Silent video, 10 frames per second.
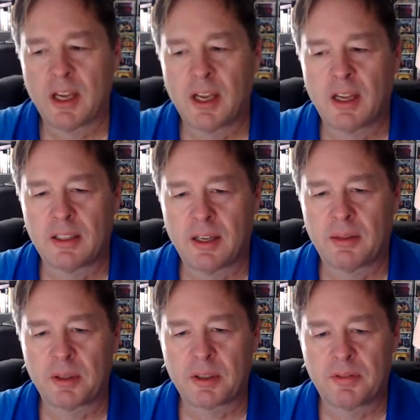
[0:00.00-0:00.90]
I'm
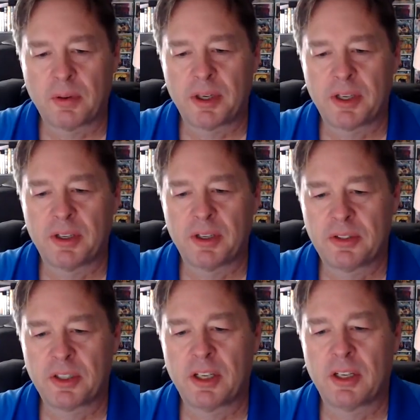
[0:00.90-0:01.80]
looking forward
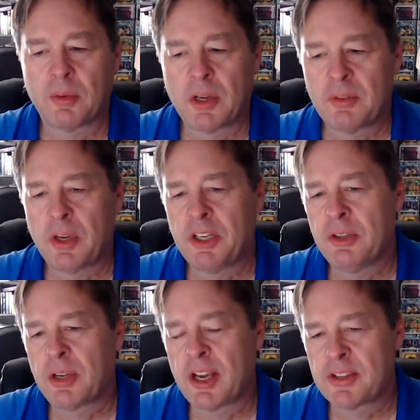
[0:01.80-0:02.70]
to getting. When do
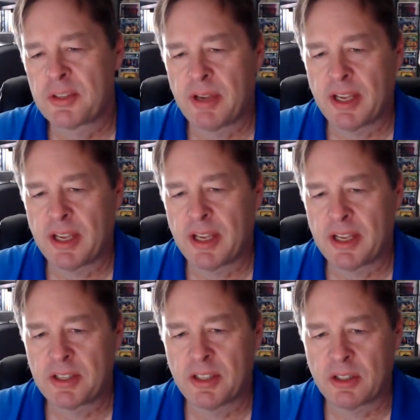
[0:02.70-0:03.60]
you guys imagine
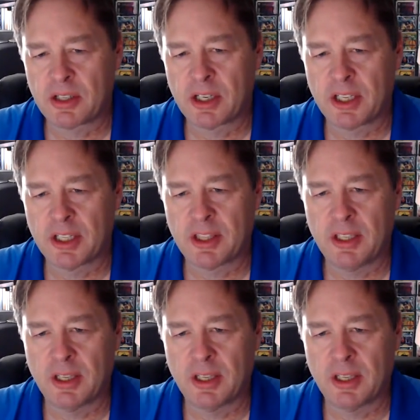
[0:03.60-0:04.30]
that you're going to get the